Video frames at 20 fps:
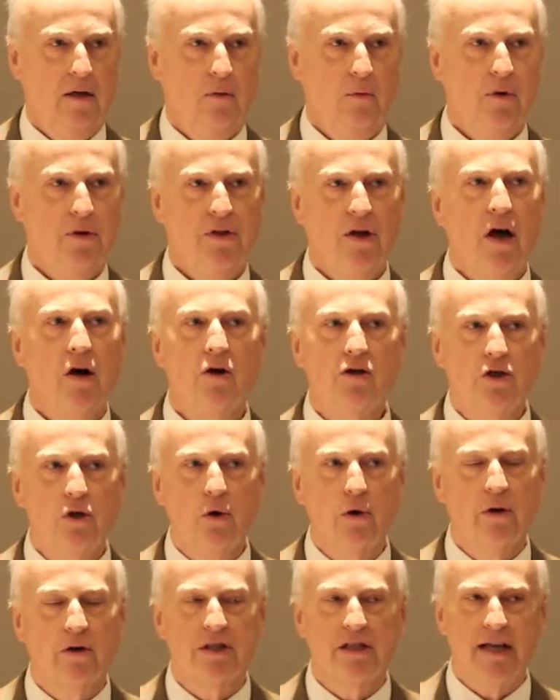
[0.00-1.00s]
with those
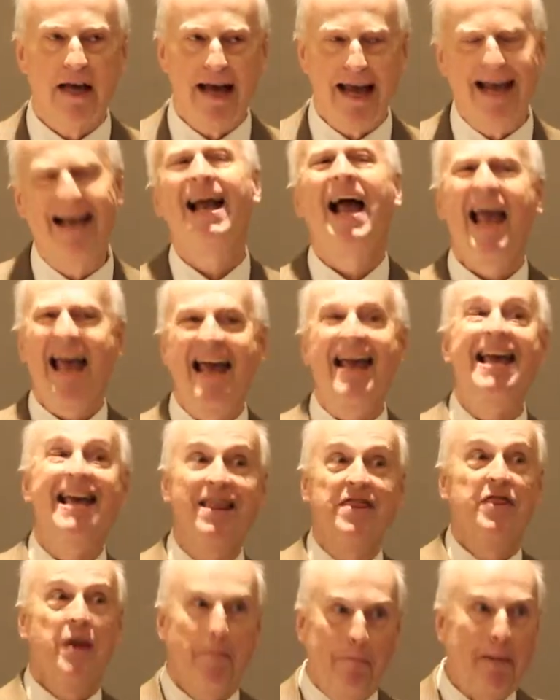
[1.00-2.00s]
who are saying
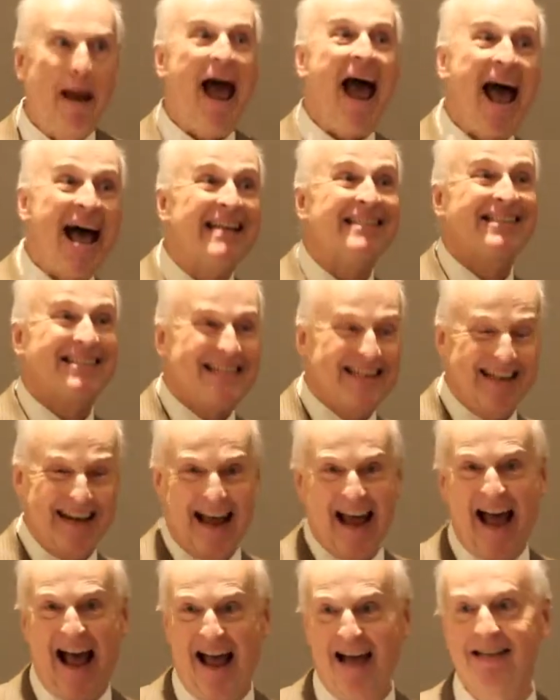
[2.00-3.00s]
in the past it
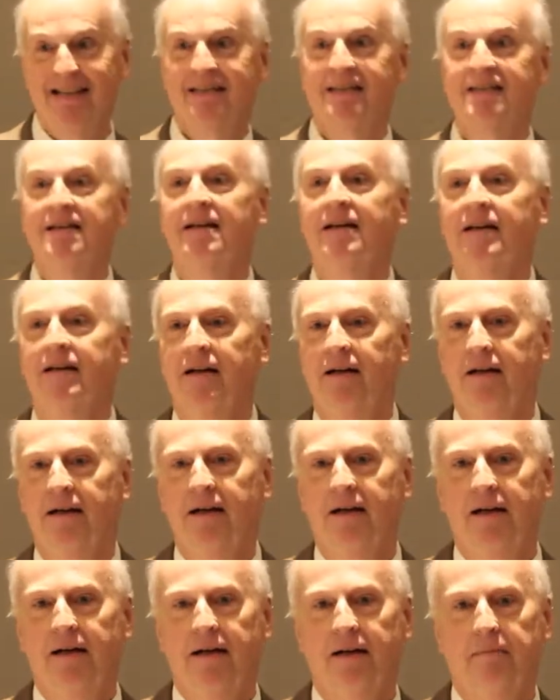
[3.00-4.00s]
has,
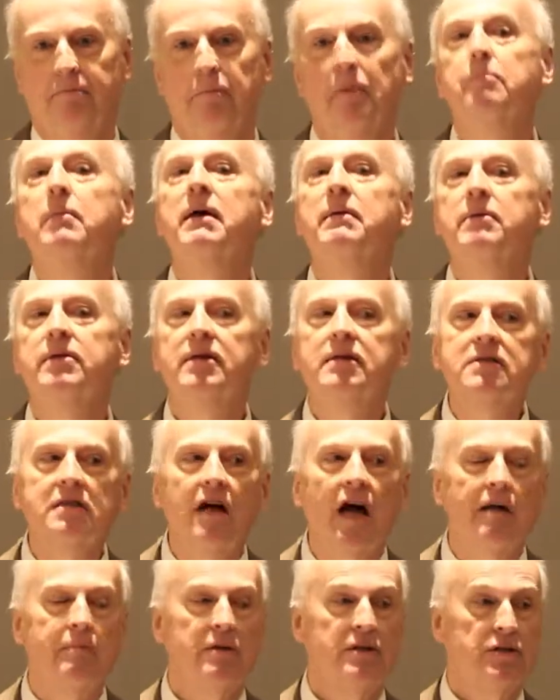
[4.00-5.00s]
but maybe this
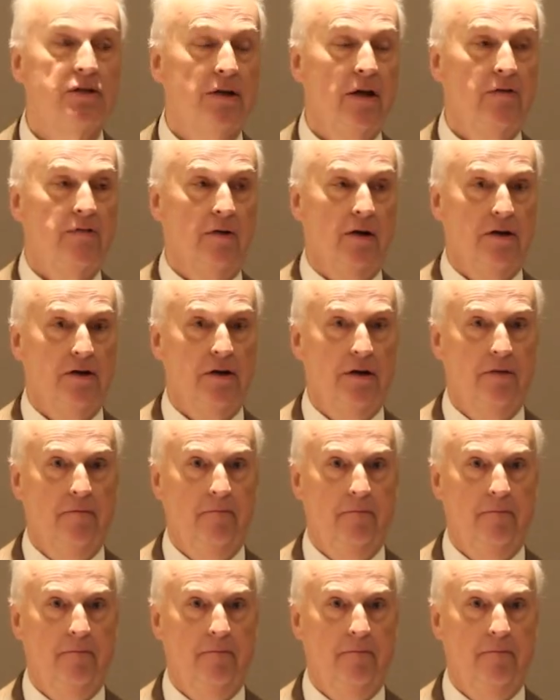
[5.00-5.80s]
time it's different.